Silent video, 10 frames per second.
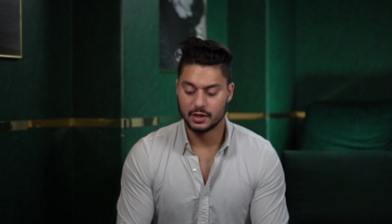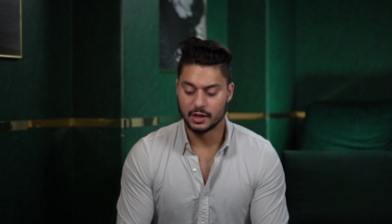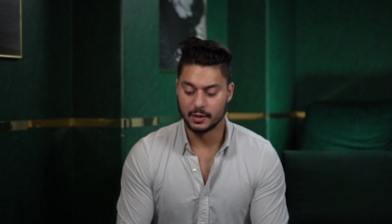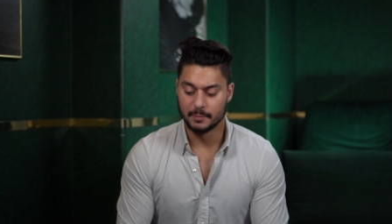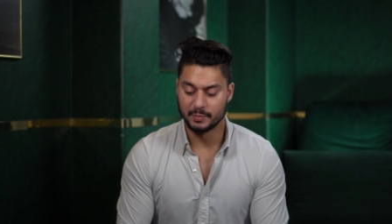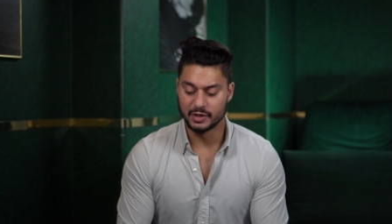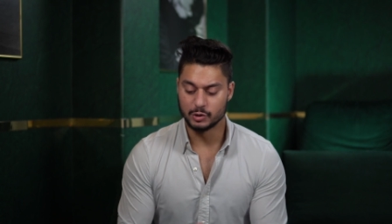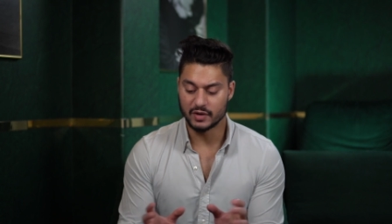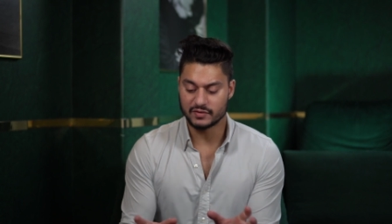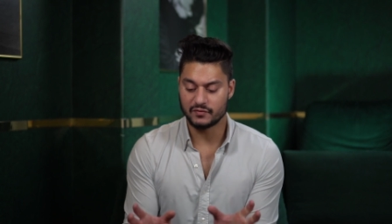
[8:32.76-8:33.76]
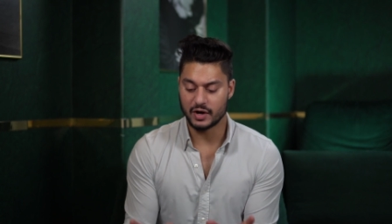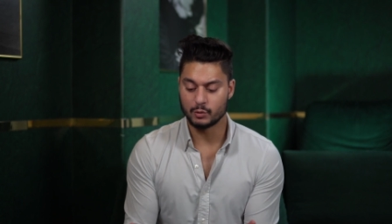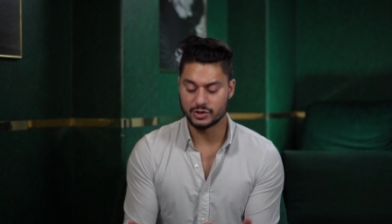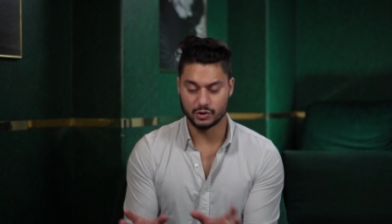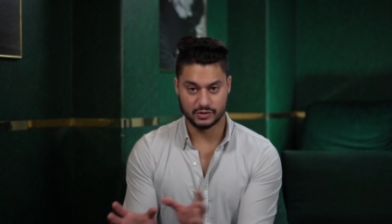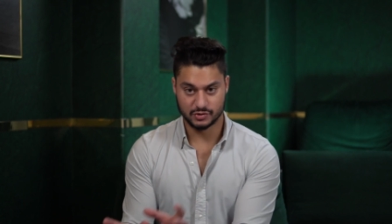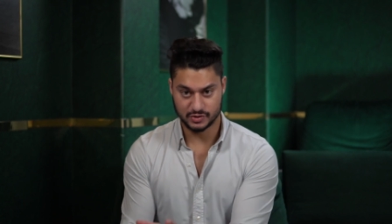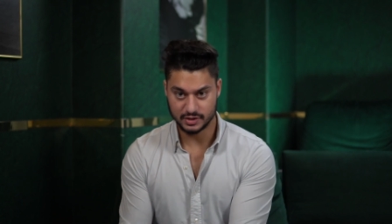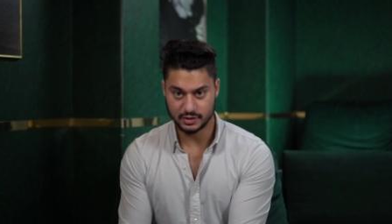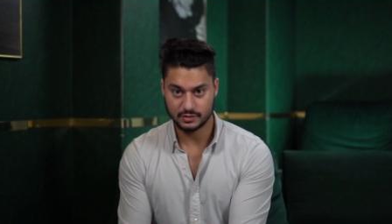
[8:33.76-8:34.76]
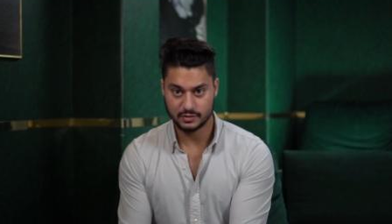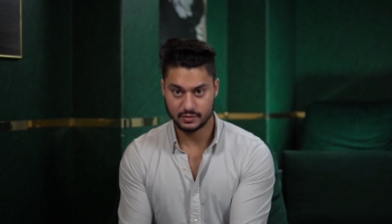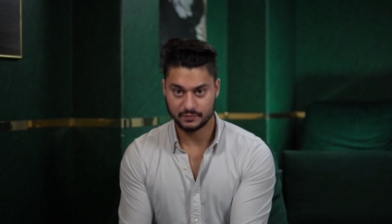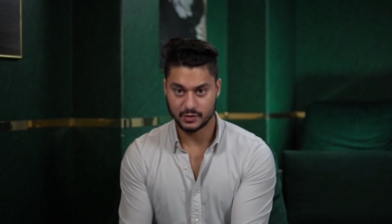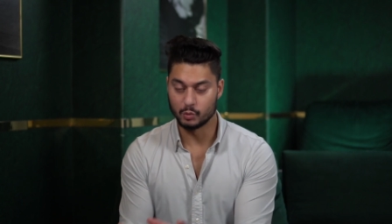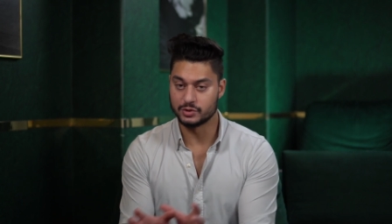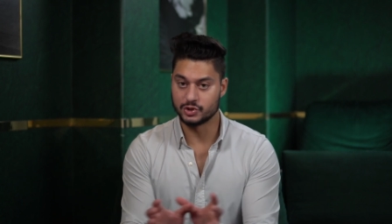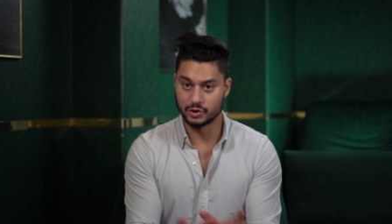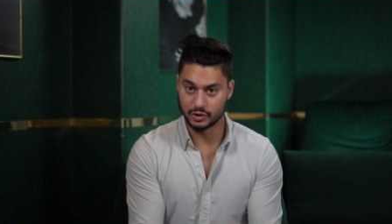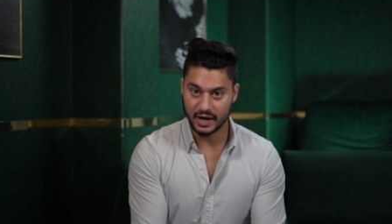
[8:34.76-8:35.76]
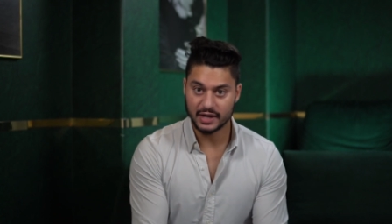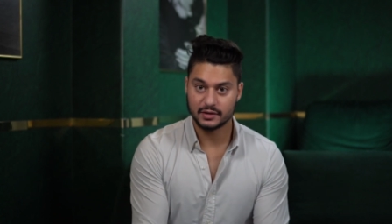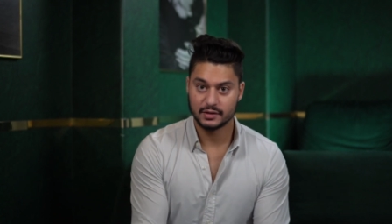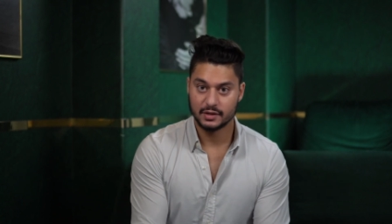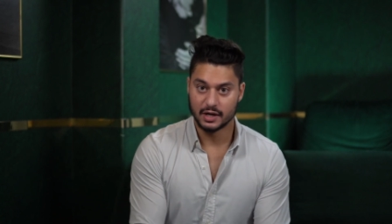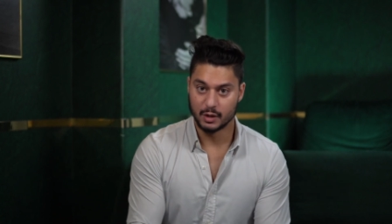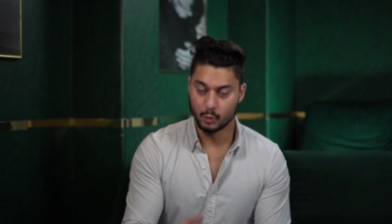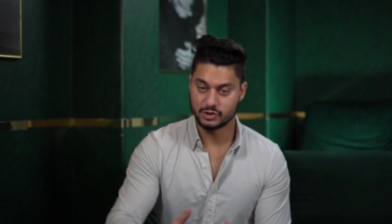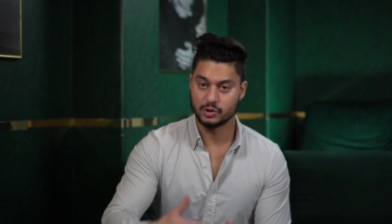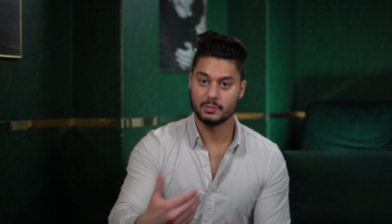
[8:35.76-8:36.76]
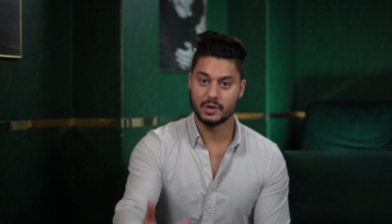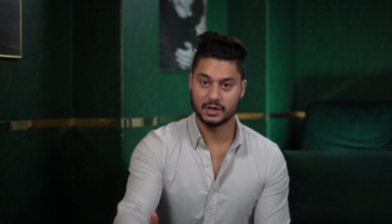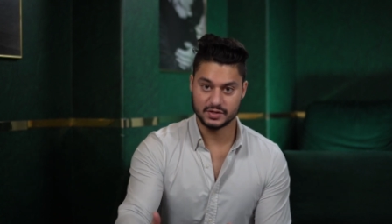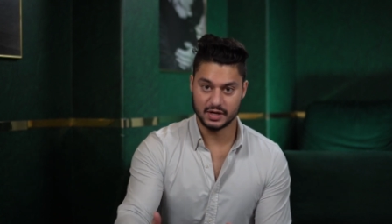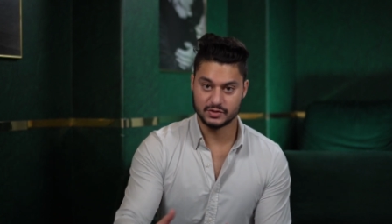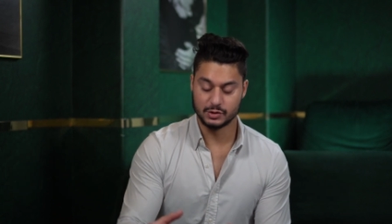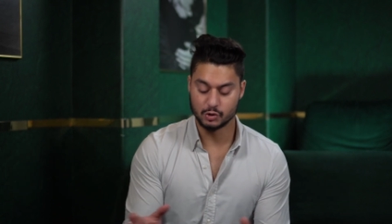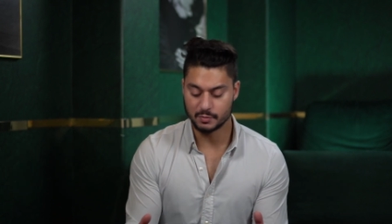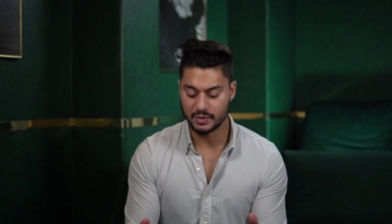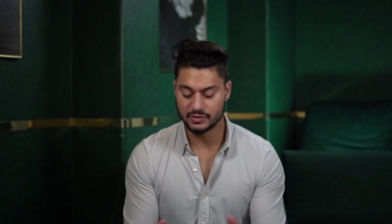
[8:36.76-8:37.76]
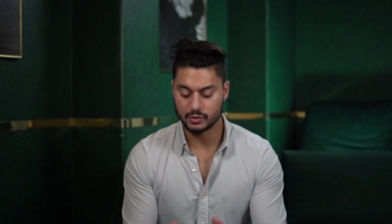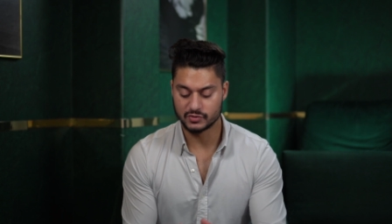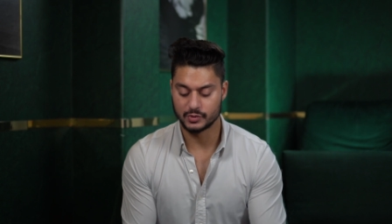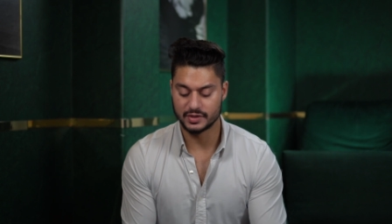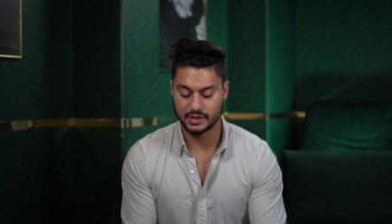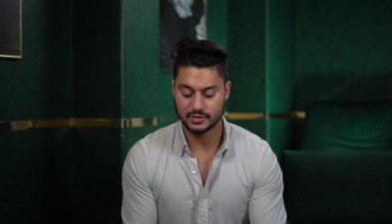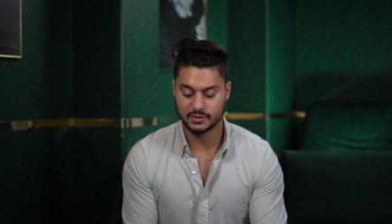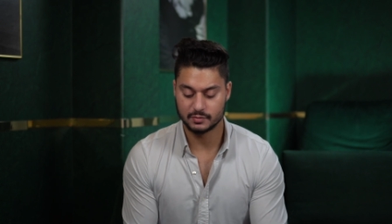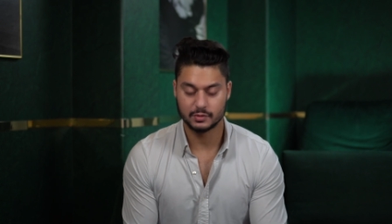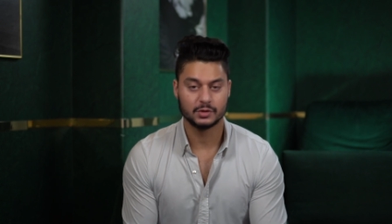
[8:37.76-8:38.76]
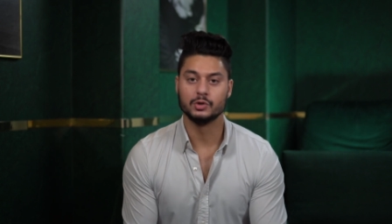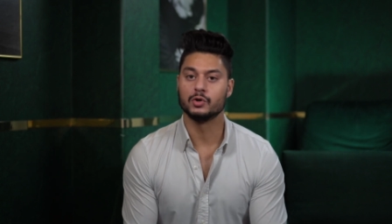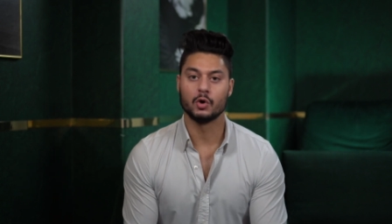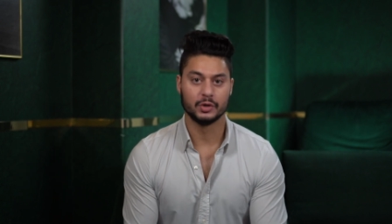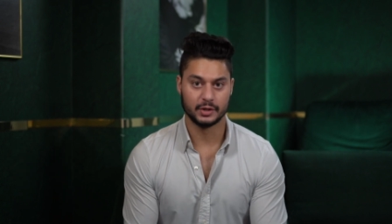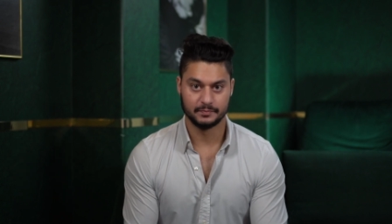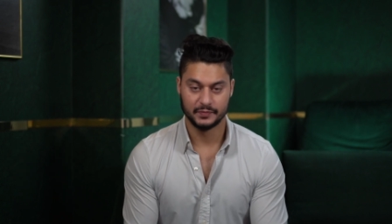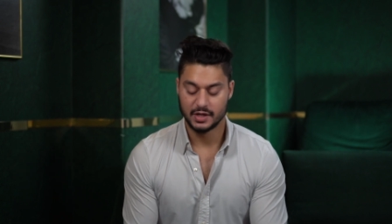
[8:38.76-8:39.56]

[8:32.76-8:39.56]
but you have to find what you're interested in, what you're good at, and what you can monetize. You combine those three things, you're golden.